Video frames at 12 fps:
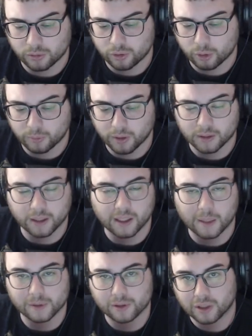YouTube thing. Like,
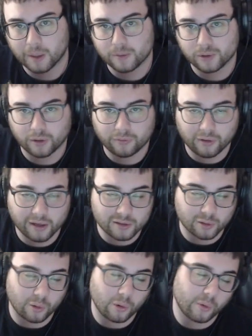comment, subscribe, and share with
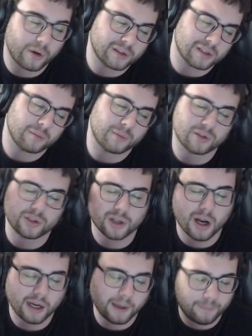friends. Always, guys, my name is
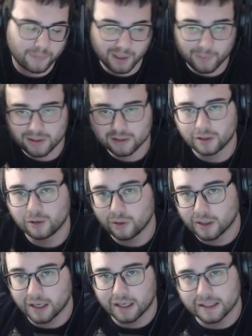Johnny. And I'll be seeing you
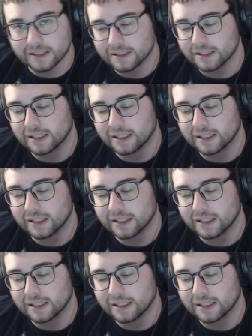guys in the